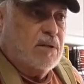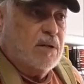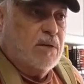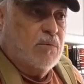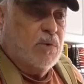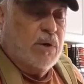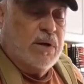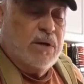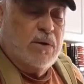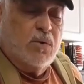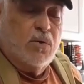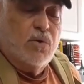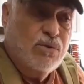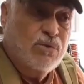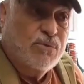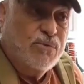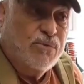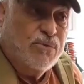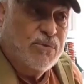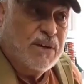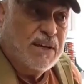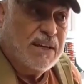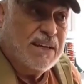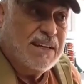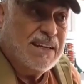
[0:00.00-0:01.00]
it couldn't
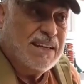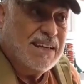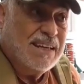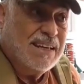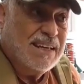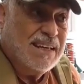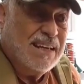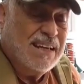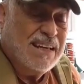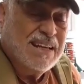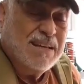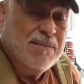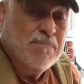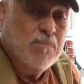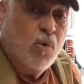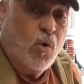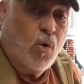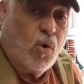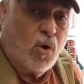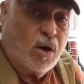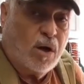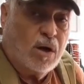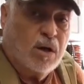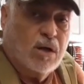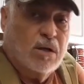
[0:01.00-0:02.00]
fit
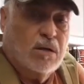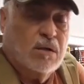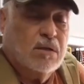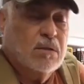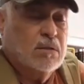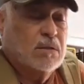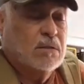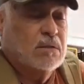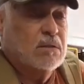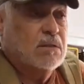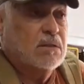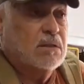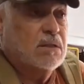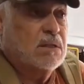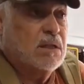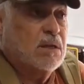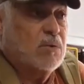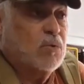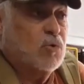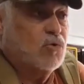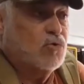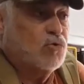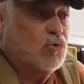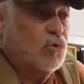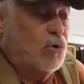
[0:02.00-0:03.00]
anymore. It
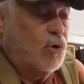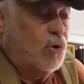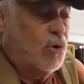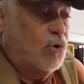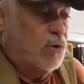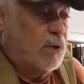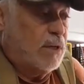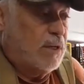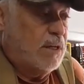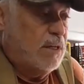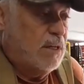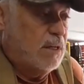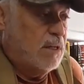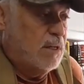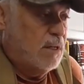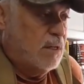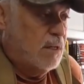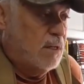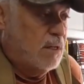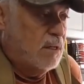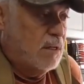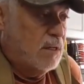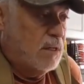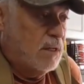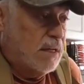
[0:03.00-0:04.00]
was so loaded,
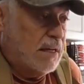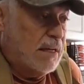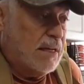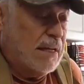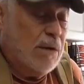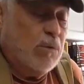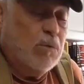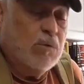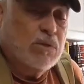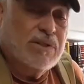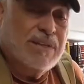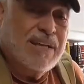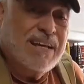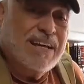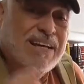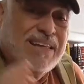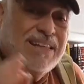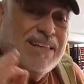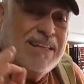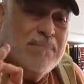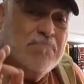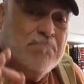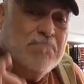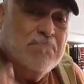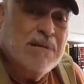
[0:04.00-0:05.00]
and I was
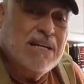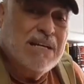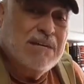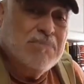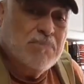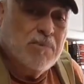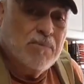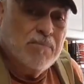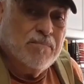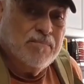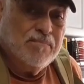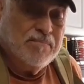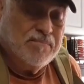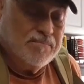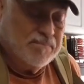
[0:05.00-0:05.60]
taking the minimum.